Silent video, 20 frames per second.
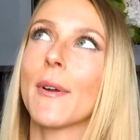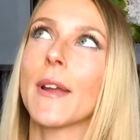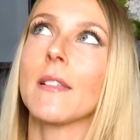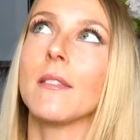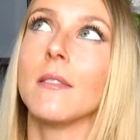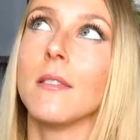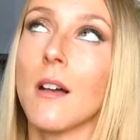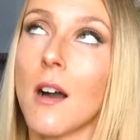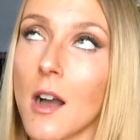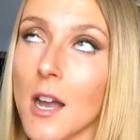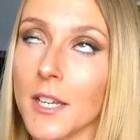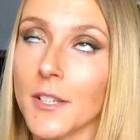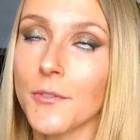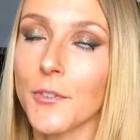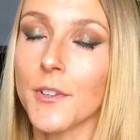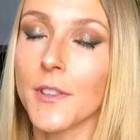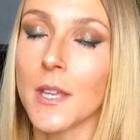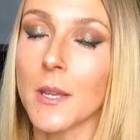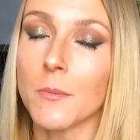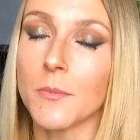I longed
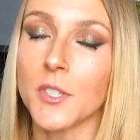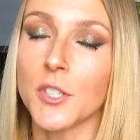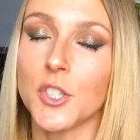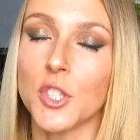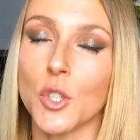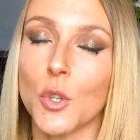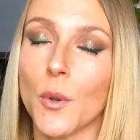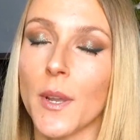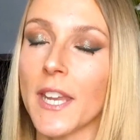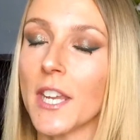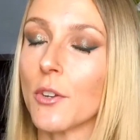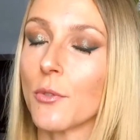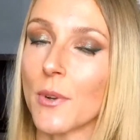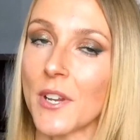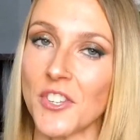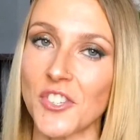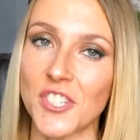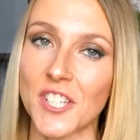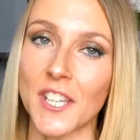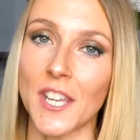for them to do a
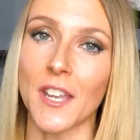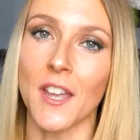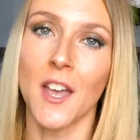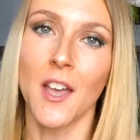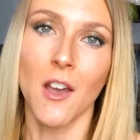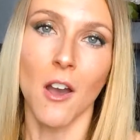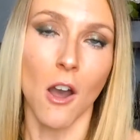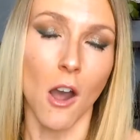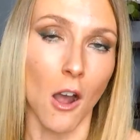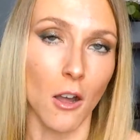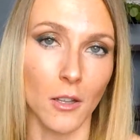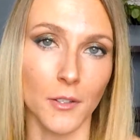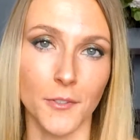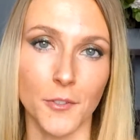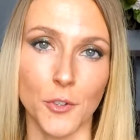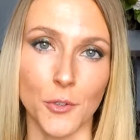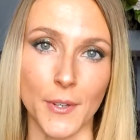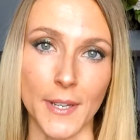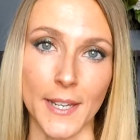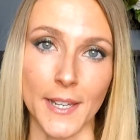grungy olive
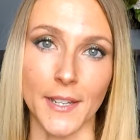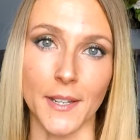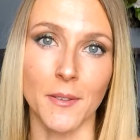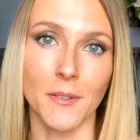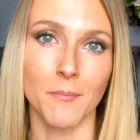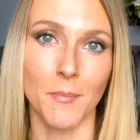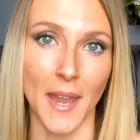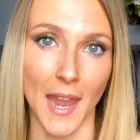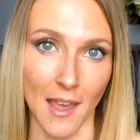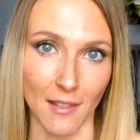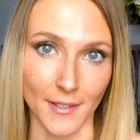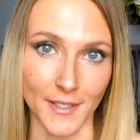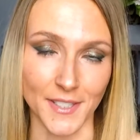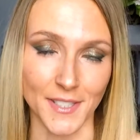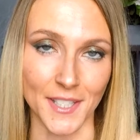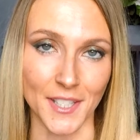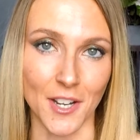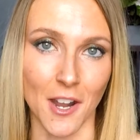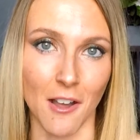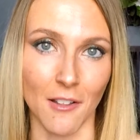green palette
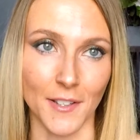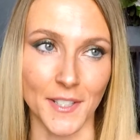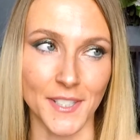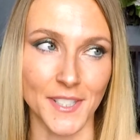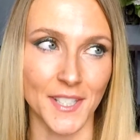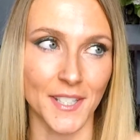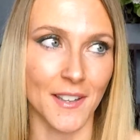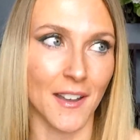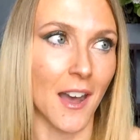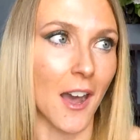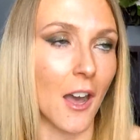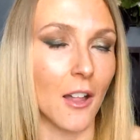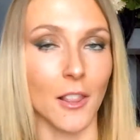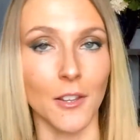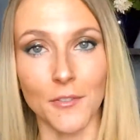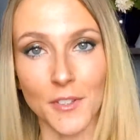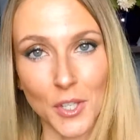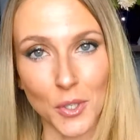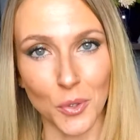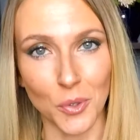and call it All
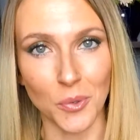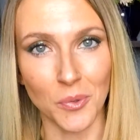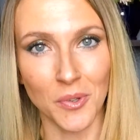of You.